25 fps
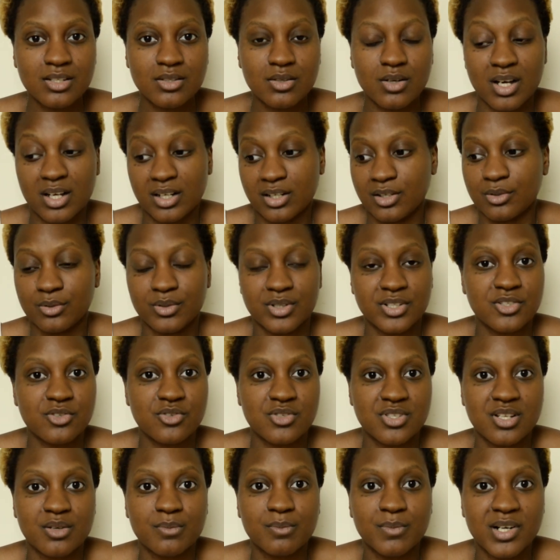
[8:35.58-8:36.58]
I can only do
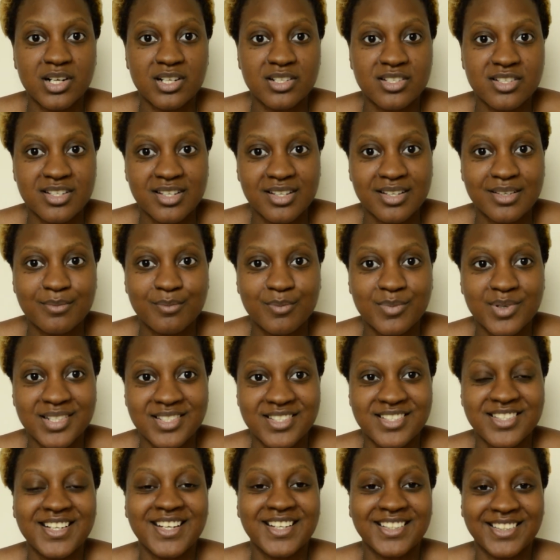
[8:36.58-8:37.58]
so much,
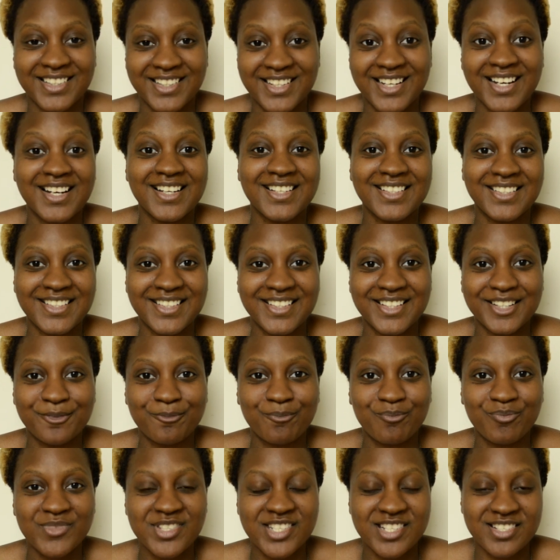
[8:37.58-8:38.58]
but you get the idea.
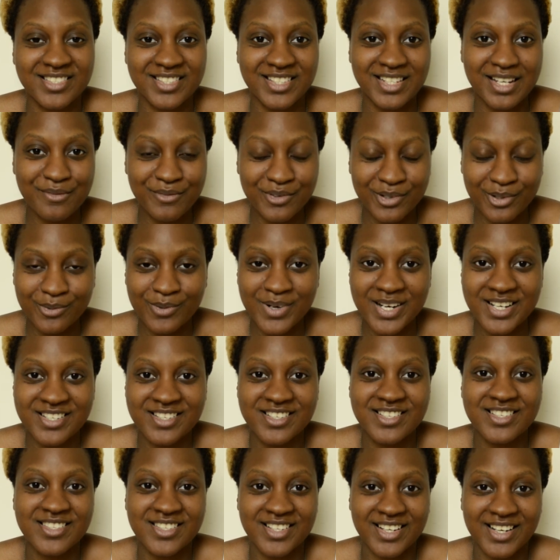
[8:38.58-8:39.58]
Just leave your
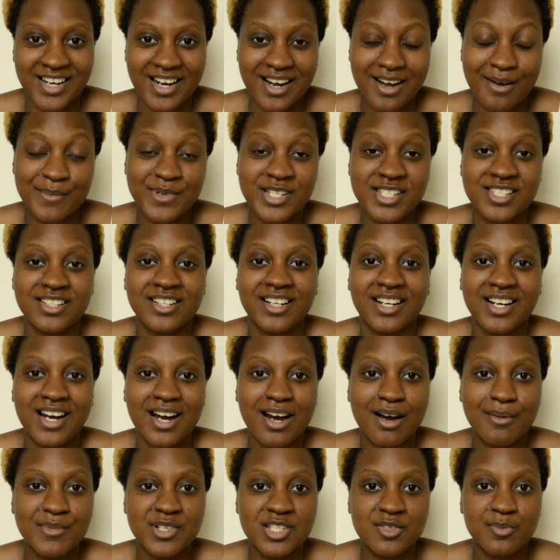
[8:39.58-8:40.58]
questions and comments in the
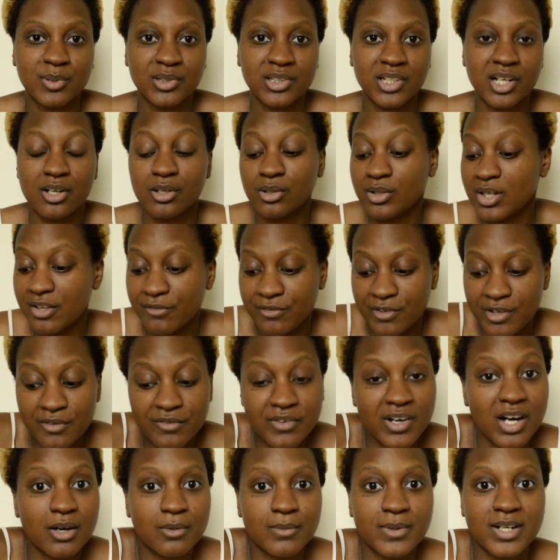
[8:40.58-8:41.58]
comments below. If
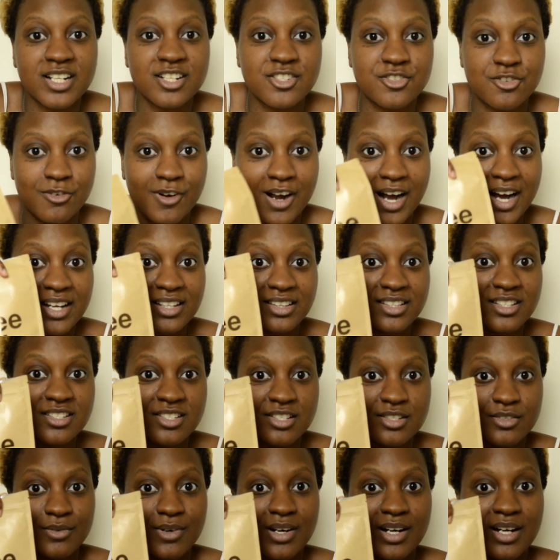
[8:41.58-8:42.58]
you've already tried this
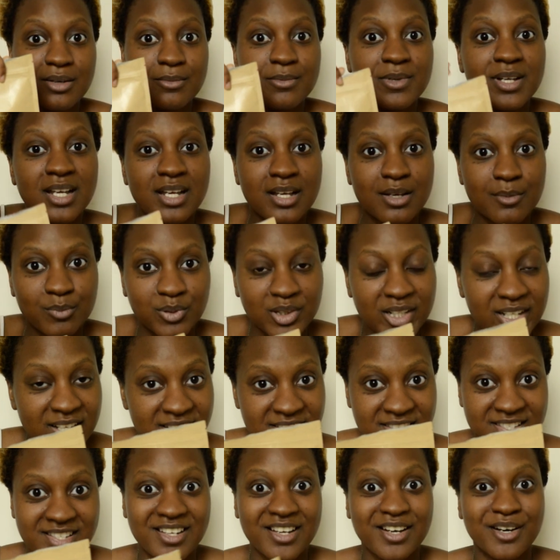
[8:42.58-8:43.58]
scrub,
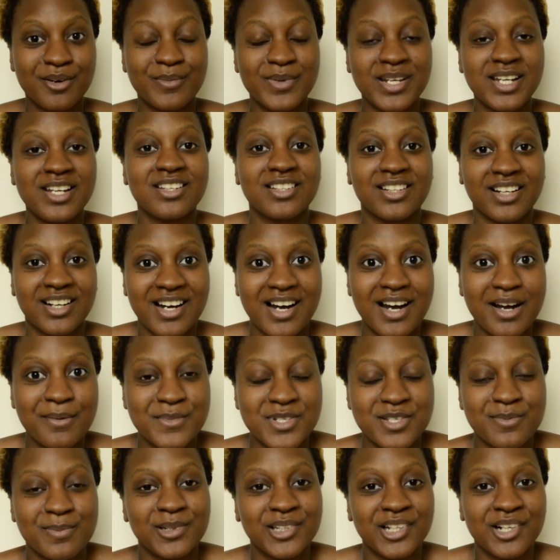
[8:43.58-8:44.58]
please tell me in the
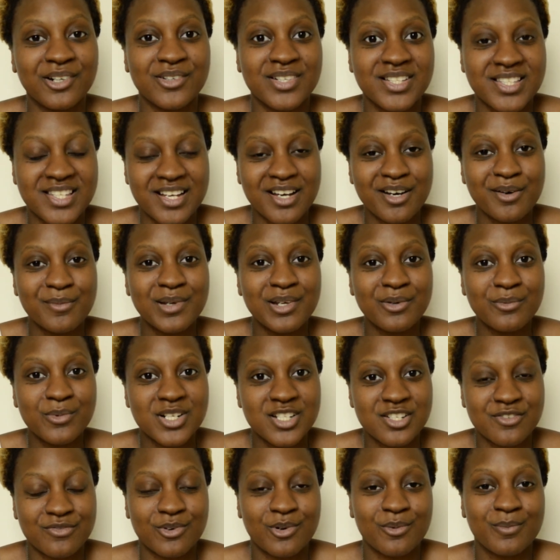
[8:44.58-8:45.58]
comments below and tell me
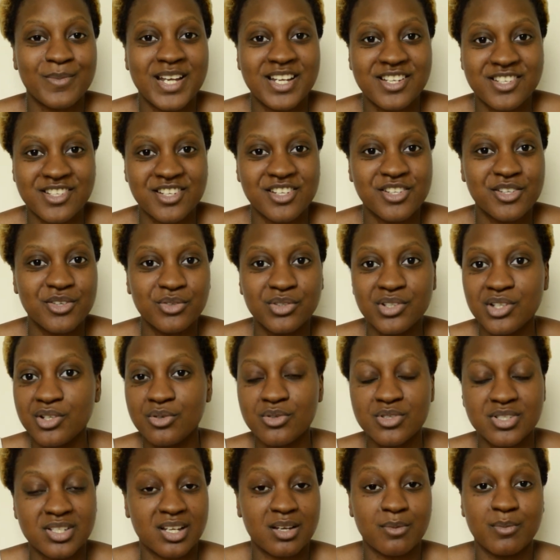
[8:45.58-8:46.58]
which formation you
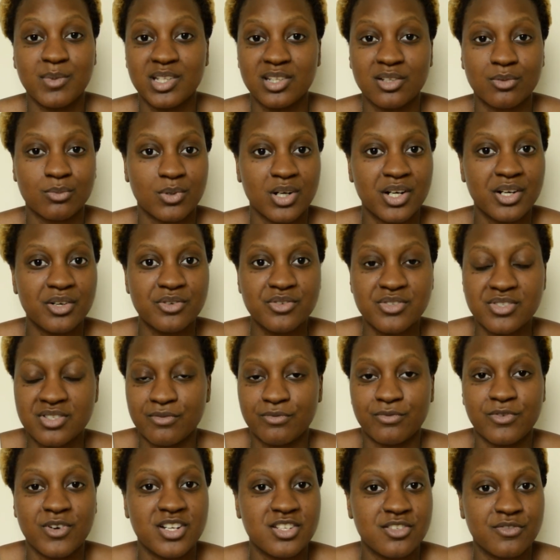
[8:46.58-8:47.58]
use. It could be the rose, the
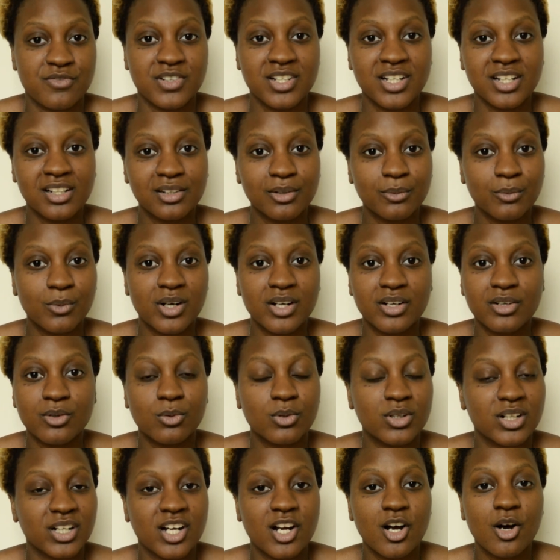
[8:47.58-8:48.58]
French vanilla one,
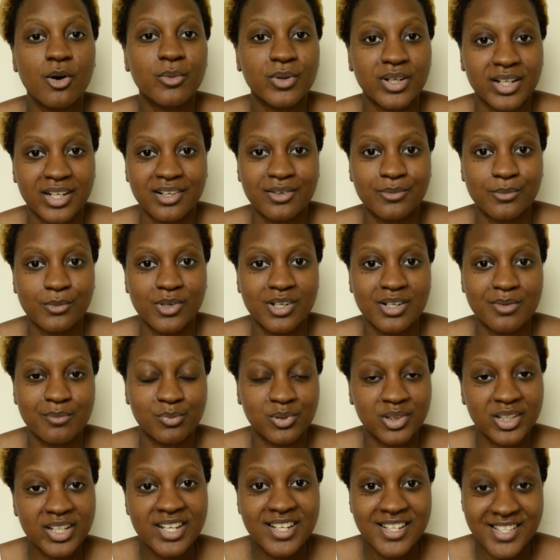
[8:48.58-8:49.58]
or the coconut one.
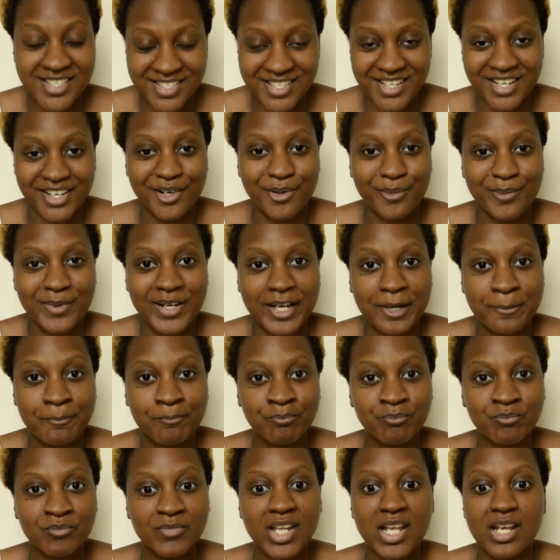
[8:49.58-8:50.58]
Please tell me.
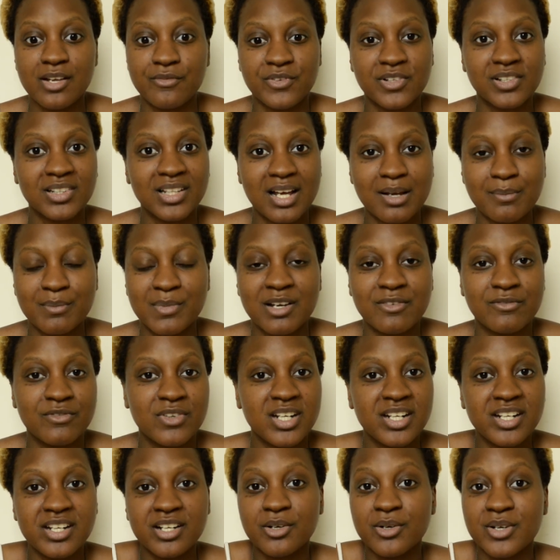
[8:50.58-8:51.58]
If you like my
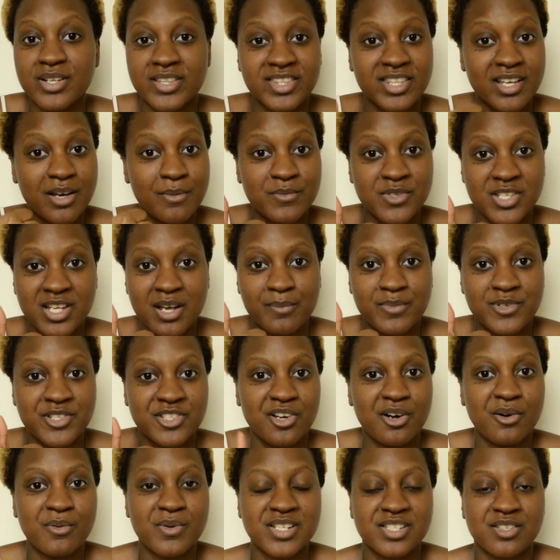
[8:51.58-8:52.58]
video, a thumbs up is
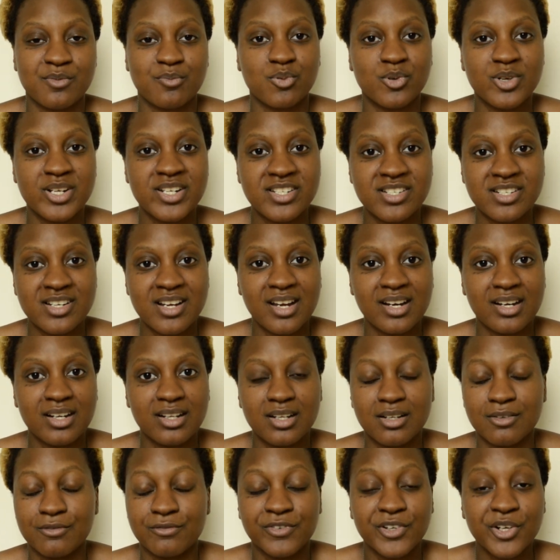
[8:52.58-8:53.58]
always
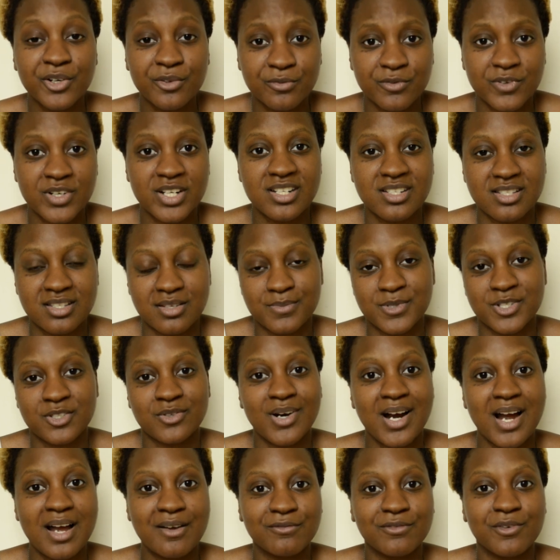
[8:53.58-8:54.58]
appreciated and feel free to
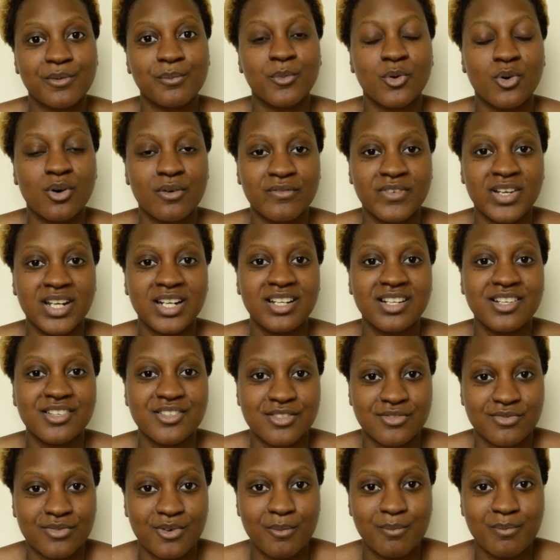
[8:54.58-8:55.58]
subscribe for more
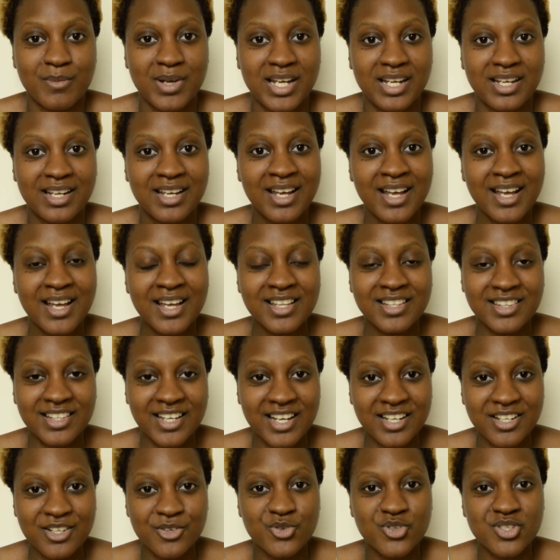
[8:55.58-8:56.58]
videos from me.
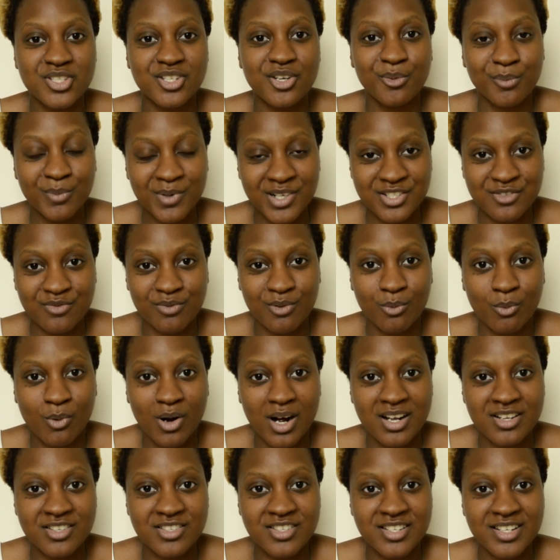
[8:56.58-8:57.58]
Thank you so much for
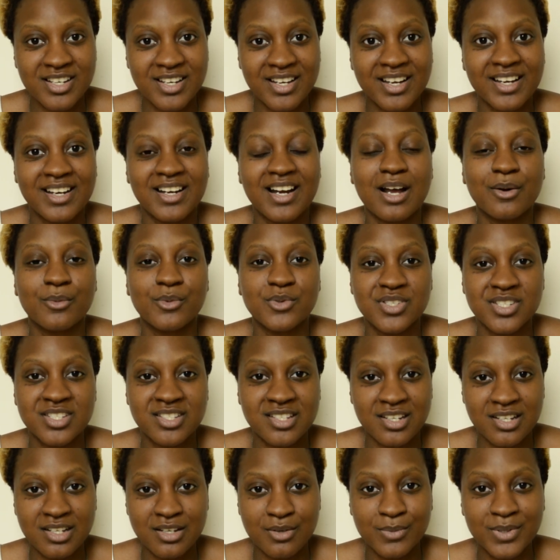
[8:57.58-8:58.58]
watching and I will
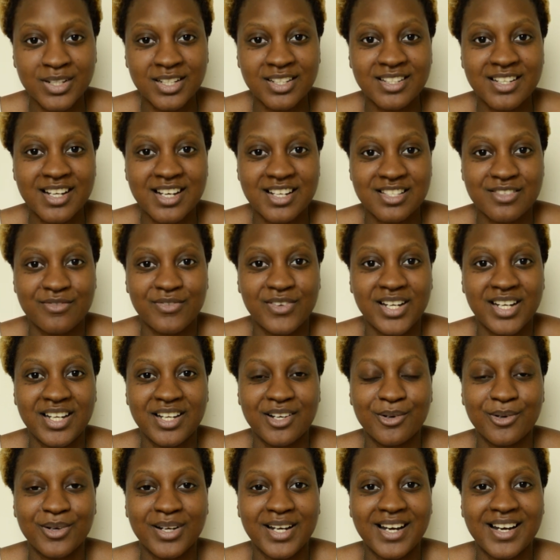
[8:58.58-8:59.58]
see you in the next
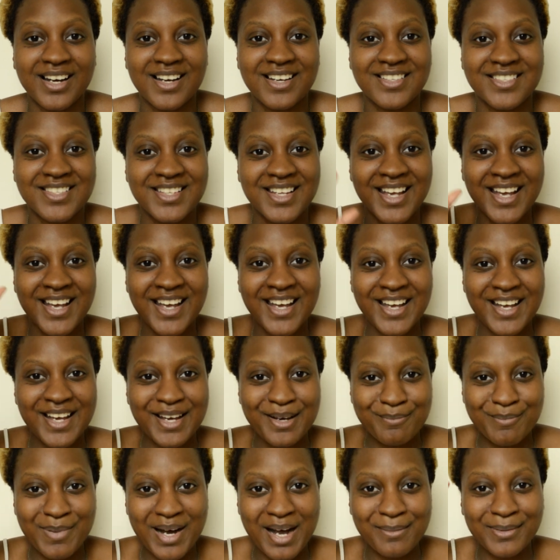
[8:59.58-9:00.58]
video guys.
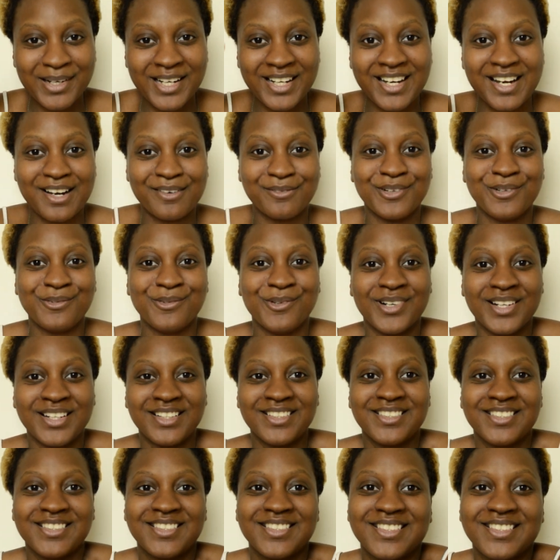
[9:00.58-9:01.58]
Bye bye everyone.